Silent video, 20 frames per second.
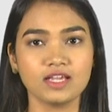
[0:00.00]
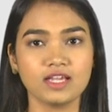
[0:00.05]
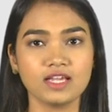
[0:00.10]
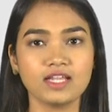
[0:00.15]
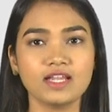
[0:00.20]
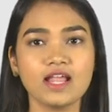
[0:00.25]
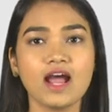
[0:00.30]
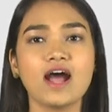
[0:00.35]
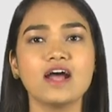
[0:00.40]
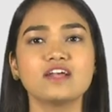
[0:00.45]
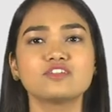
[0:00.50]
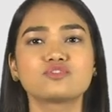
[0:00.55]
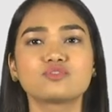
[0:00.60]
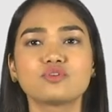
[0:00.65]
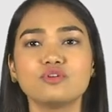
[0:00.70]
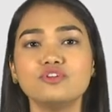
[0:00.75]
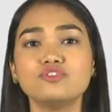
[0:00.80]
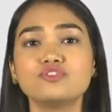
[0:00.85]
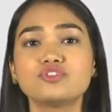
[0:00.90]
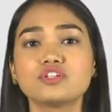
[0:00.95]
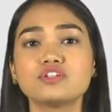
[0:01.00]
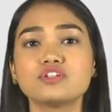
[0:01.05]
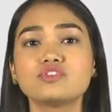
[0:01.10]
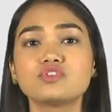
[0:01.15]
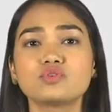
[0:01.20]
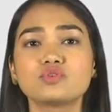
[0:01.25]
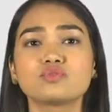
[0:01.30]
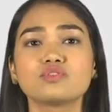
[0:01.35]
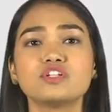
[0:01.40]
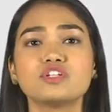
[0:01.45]
It has solutions
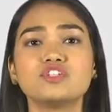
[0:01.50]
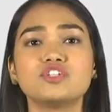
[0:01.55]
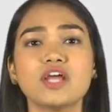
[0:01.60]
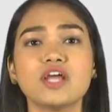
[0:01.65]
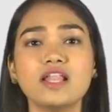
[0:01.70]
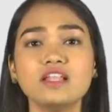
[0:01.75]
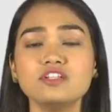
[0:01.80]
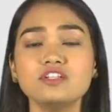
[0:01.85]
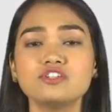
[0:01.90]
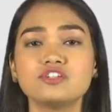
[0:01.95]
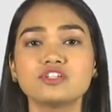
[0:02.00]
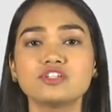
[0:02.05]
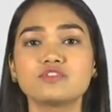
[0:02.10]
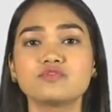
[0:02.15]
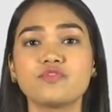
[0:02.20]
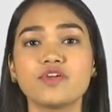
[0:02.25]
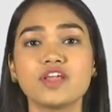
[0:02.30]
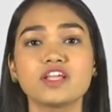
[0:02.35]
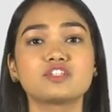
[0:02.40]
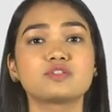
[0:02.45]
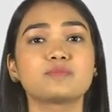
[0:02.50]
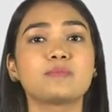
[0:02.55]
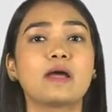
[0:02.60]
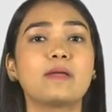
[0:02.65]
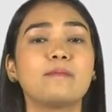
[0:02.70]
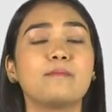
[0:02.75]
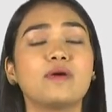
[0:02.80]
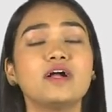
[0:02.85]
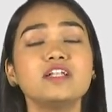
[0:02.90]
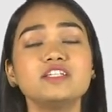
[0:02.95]
to the challenges faced by
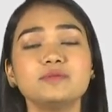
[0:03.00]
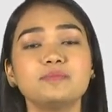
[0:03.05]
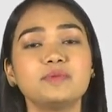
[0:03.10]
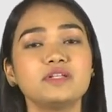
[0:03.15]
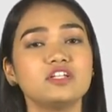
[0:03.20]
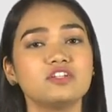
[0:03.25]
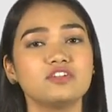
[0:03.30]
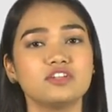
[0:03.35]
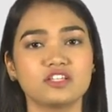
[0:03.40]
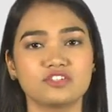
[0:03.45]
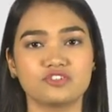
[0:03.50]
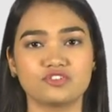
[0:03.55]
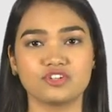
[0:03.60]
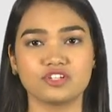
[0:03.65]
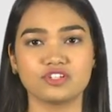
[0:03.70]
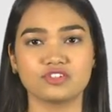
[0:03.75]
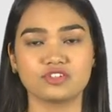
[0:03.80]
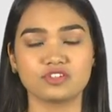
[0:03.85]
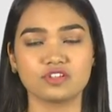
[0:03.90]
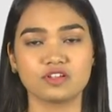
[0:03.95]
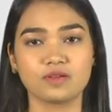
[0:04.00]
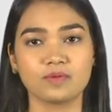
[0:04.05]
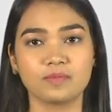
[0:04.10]
multiple industries.